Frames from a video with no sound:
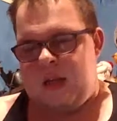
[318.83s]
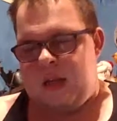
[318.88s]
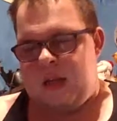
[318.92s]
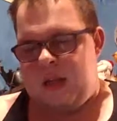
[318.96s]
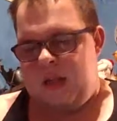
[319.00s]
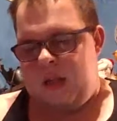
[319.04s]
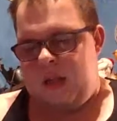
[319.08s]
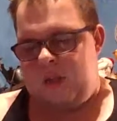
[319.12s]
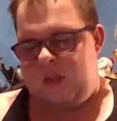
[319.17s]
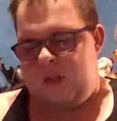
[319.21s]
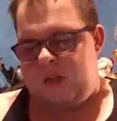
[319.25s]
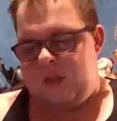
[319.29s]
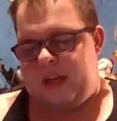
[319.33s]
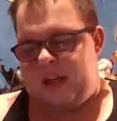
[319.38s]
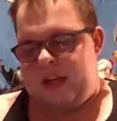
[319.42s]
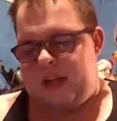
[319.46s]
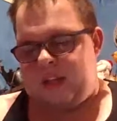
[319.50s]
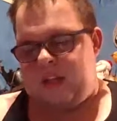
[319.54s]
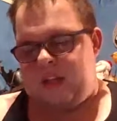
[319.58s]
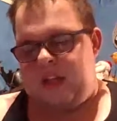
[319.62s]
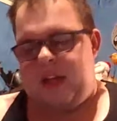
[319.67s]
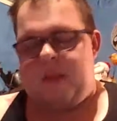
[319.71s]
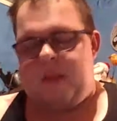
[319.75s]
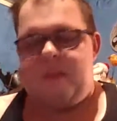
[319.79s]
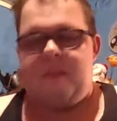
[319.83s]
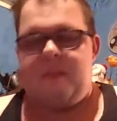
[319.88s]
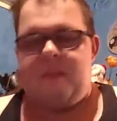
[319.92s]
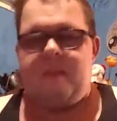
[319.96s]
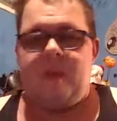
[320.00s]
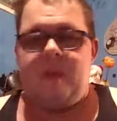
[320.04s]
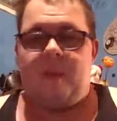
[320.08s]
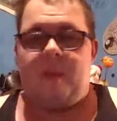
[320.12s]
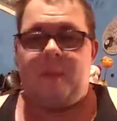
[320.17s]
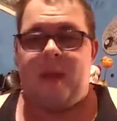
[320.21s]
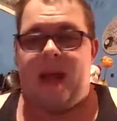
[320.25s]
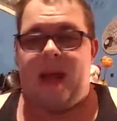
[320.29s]
This was actually not
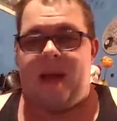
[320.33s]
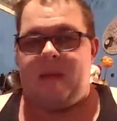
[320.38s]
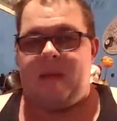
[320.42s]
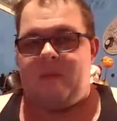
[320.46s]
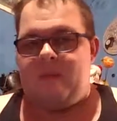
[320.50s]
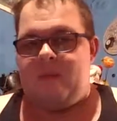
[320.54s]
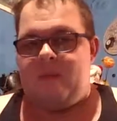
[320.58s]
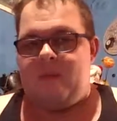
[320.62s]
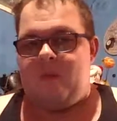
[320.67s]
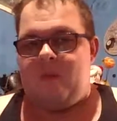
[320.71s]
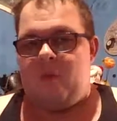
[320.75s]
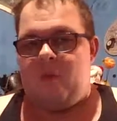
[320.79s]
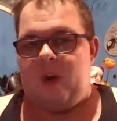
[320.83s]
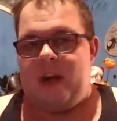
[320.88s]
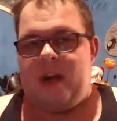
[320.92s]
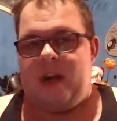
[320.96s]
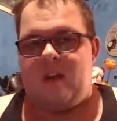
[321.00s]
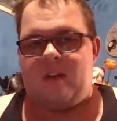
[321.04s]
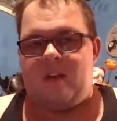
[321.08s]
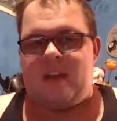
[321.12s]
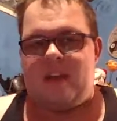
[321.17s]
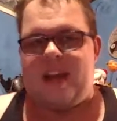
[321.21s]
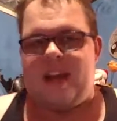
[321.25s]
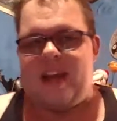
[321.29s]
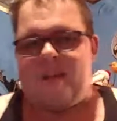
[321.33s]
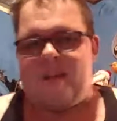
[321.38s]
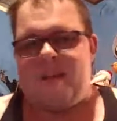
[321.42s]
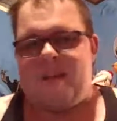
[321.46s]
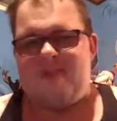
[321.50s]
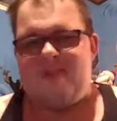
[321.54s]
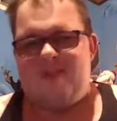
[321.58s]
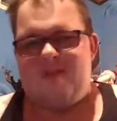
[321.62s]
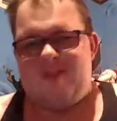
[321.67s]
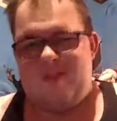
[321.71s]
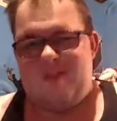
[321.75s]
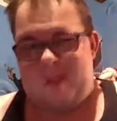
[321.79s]
a bad tornado tag
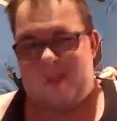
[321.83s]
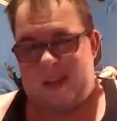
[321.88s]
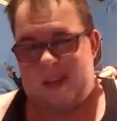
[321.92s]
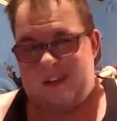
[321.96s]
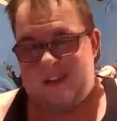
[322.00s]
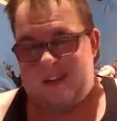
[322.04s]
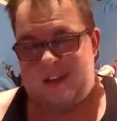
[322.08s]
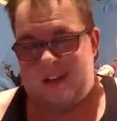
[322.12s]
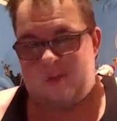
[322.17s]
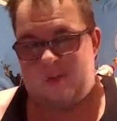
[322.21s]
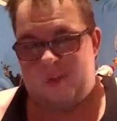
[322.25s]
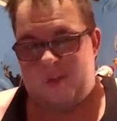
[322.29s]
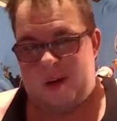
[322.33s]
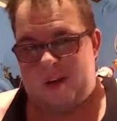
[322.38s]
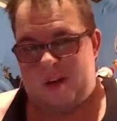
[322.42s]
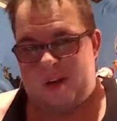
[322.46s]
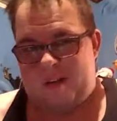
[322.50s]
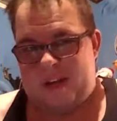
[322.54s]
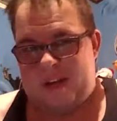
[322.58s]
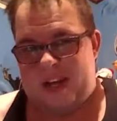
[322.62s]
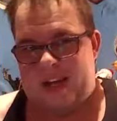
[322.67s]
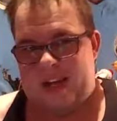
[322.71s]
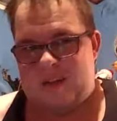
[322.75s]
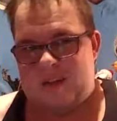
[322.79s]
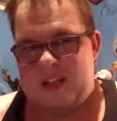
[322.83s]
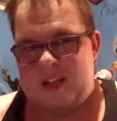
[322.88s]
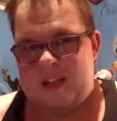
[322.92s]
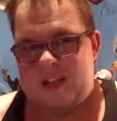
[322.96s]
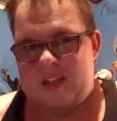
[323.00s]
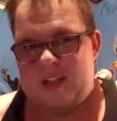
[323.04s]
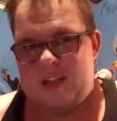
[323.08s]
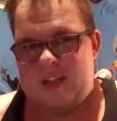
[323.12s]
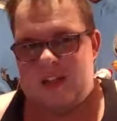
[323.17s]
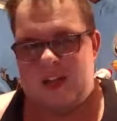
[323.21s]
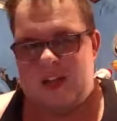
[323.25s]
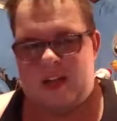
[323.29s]
match, which is basically a tornado tag
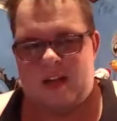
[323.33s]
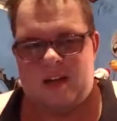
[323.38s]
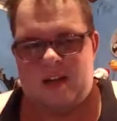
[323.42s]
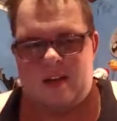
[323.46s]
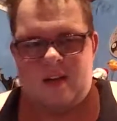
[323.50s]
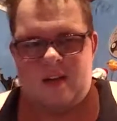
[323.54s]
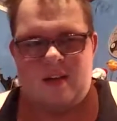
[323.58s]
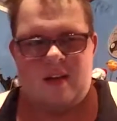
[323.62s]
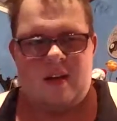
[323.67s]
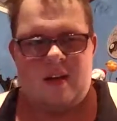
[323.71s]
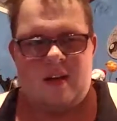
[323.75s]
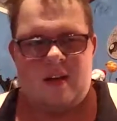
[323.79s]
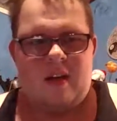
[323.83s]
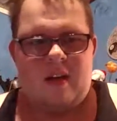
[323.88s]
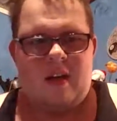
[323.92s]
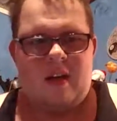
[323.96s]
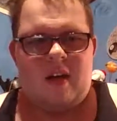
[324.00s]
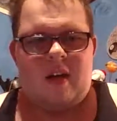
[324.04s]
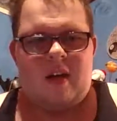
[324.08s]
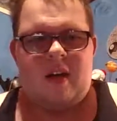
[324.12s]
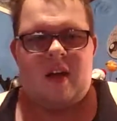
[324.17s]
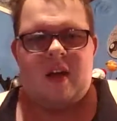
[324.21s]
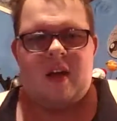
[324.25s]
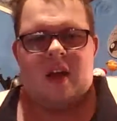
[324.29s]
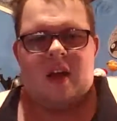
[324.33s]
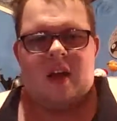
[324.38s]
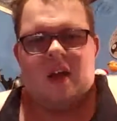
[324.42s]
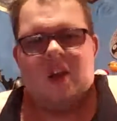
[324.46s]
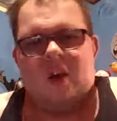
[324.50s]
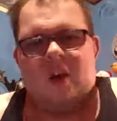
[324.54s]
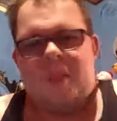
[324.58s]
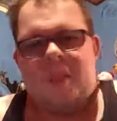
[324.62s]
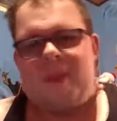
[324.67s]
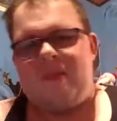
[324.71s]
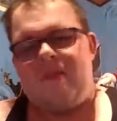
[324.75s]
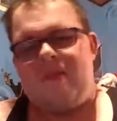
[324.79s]
match, and you know
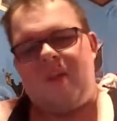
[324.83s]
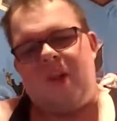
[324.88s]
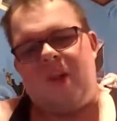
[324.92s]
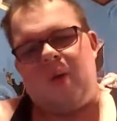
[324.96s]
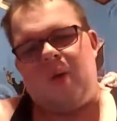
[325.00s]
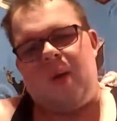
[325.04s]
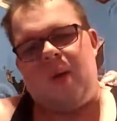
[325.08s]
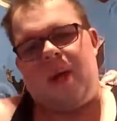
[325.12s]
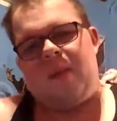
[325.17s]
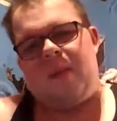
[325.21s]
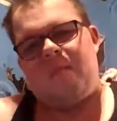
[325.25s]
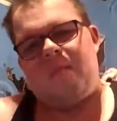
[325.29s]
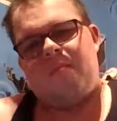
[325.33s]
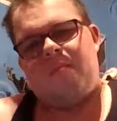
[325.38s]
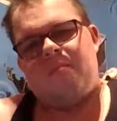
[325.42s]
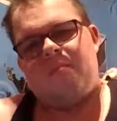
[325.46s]
Abyss was going to win.